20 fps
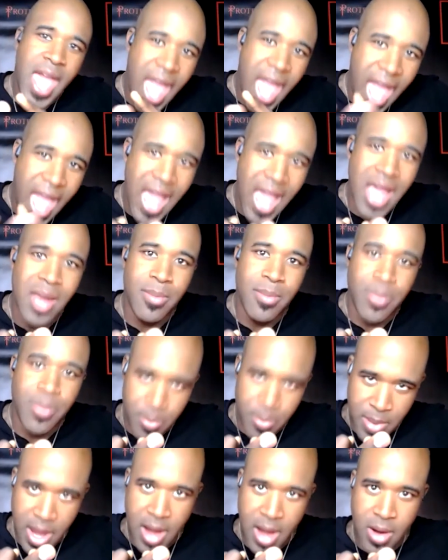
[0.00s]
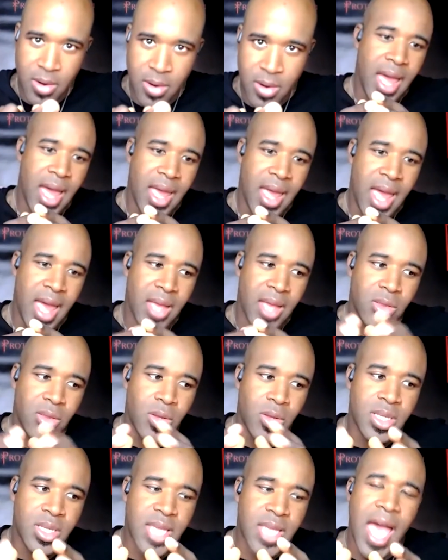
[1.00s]
and prepared? I
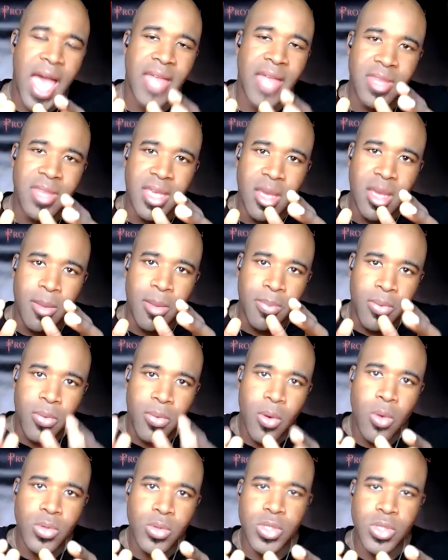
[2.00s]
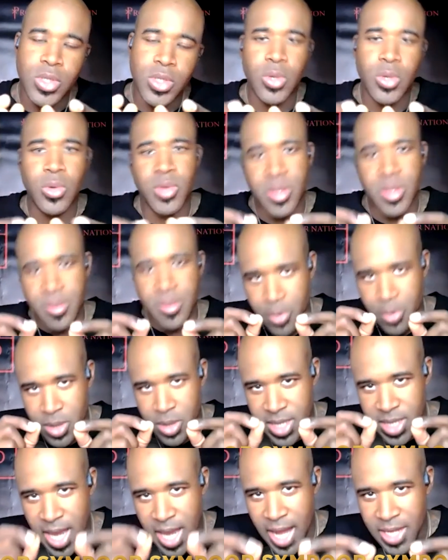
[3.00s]
looked at the approach to the
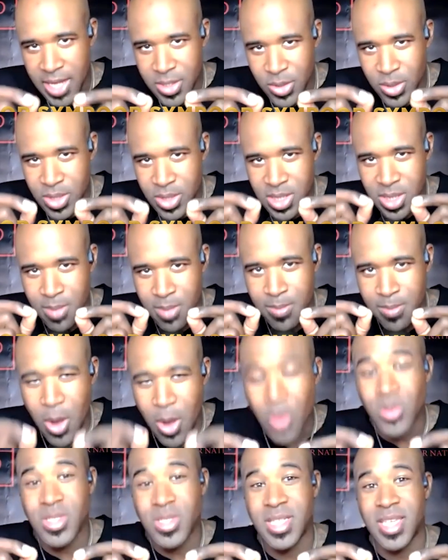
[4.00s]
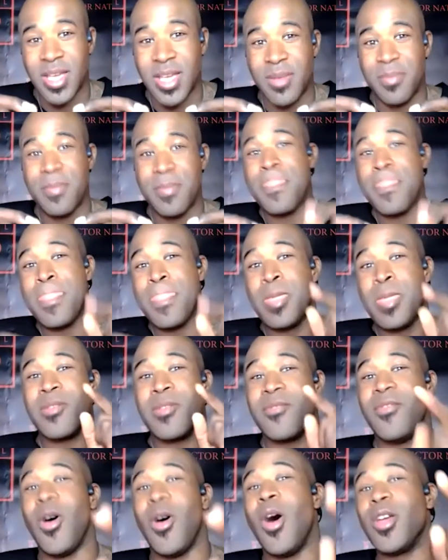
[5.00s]
Protector Symposium
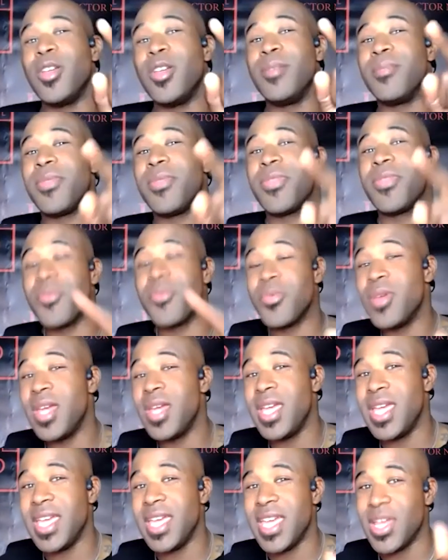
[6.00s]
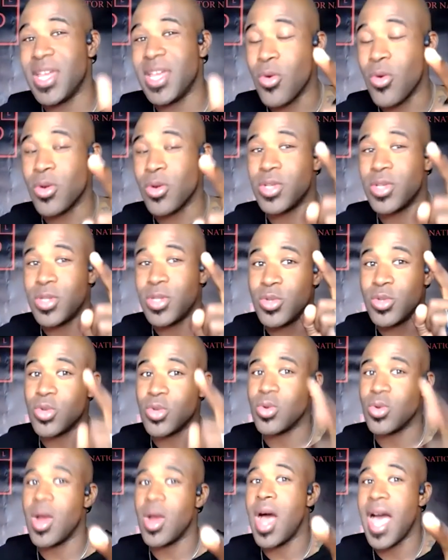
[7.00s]
Volume 3 in order to
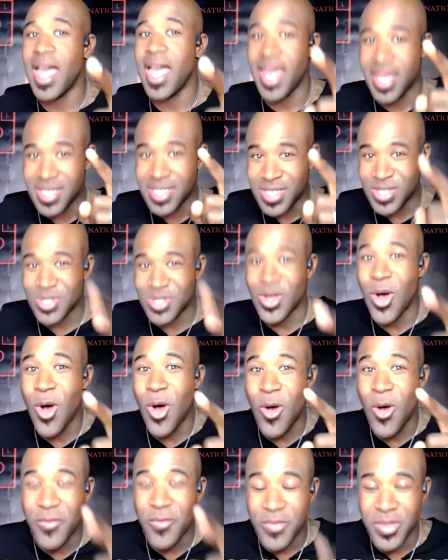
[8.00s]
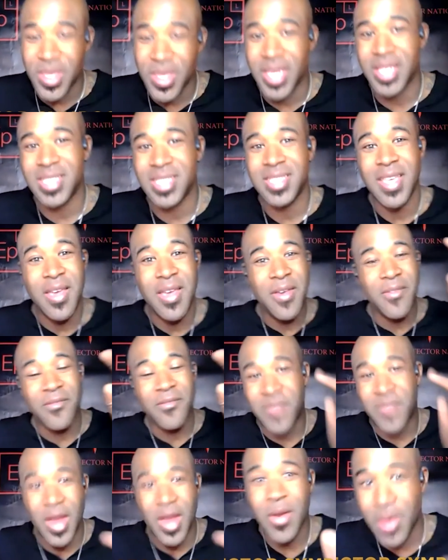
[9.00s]
try and solve this
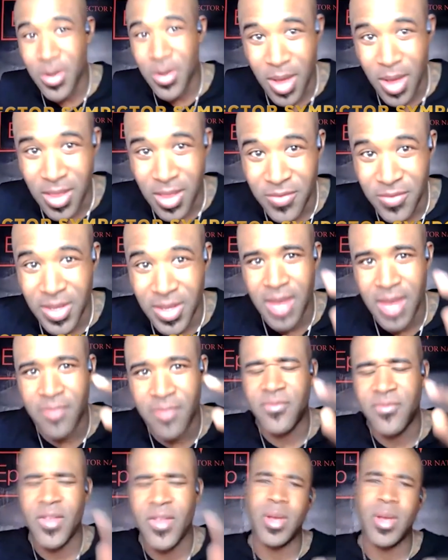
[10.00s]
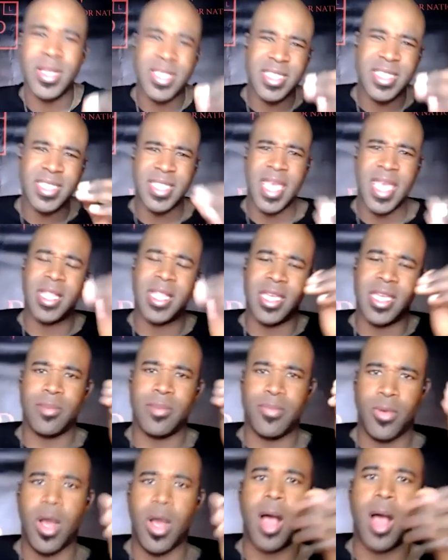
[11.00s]
very relevant and very salient
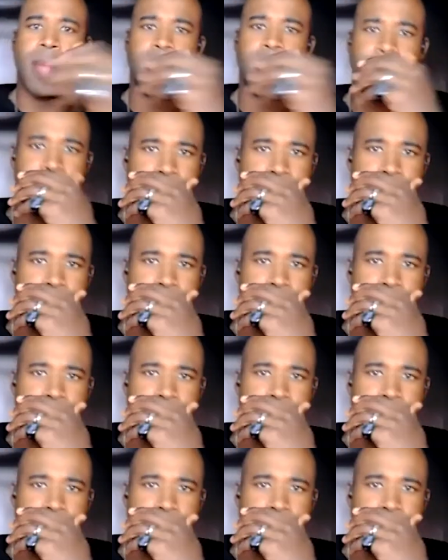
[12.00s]
problem.